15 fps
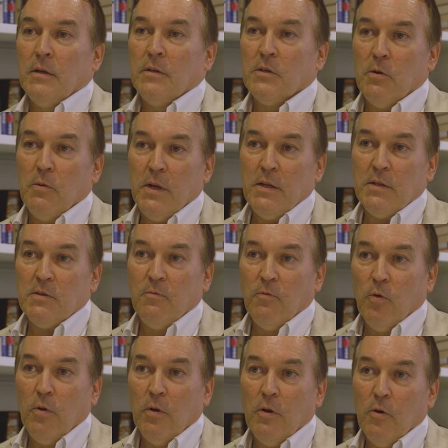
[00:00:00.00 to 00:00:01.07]
So in its
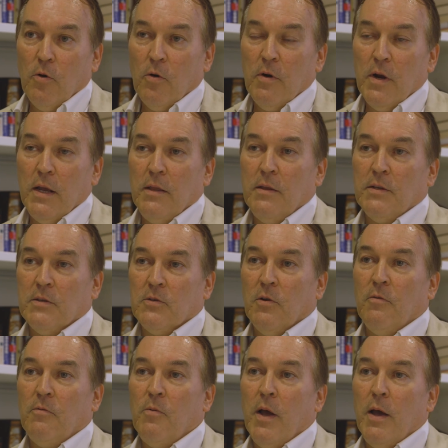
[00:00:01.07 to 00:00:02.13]
full glory, this
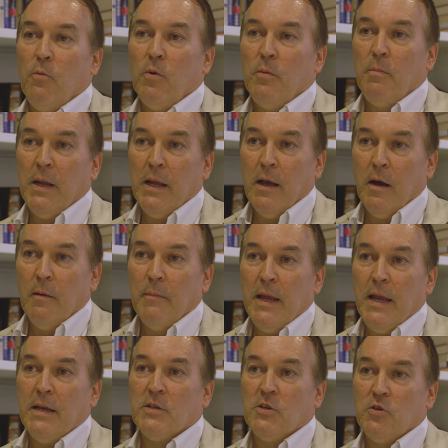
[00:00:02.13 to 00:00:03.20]
software would become
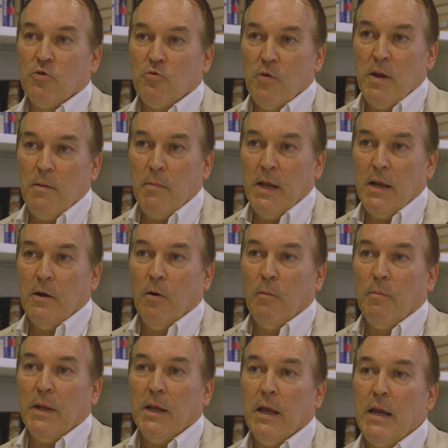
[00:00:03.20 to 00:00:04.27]
extremely
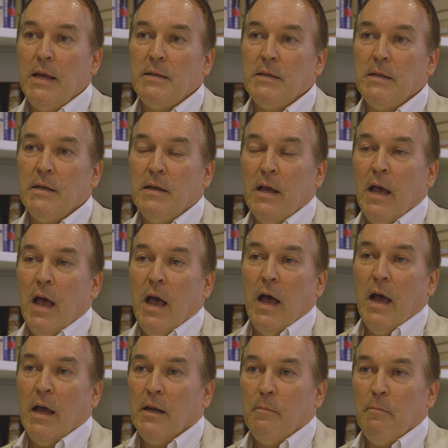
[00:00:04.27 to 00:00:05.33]
complicated
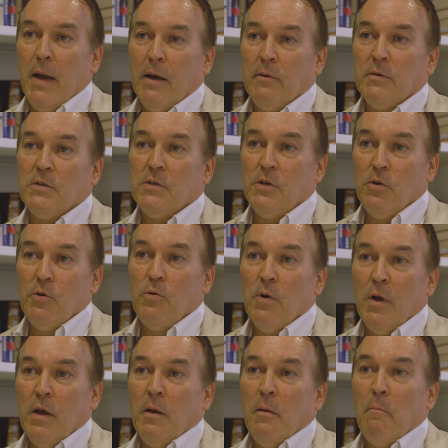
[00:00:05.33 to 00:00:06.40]
and amount to
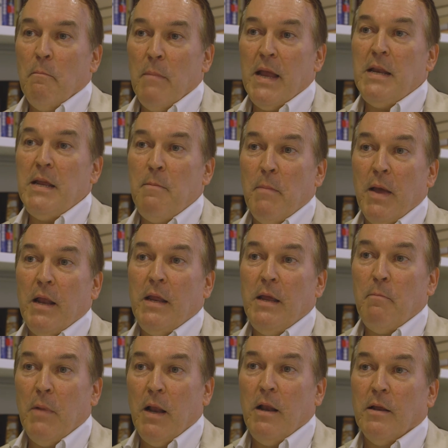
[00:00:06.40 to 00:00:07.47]
many,
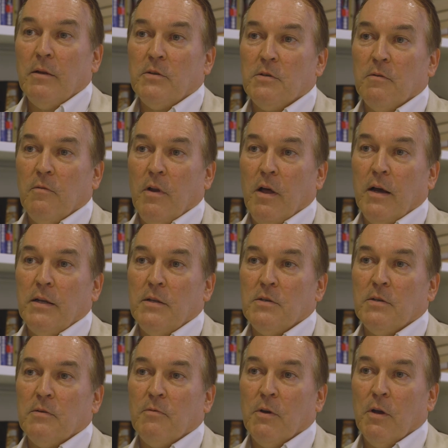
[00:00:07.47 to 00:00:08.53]
many millions of
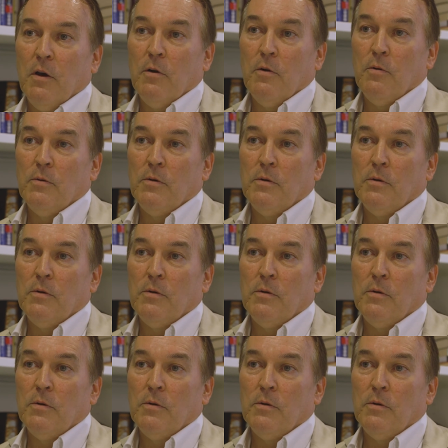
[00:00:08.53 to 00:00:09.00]
lines of code.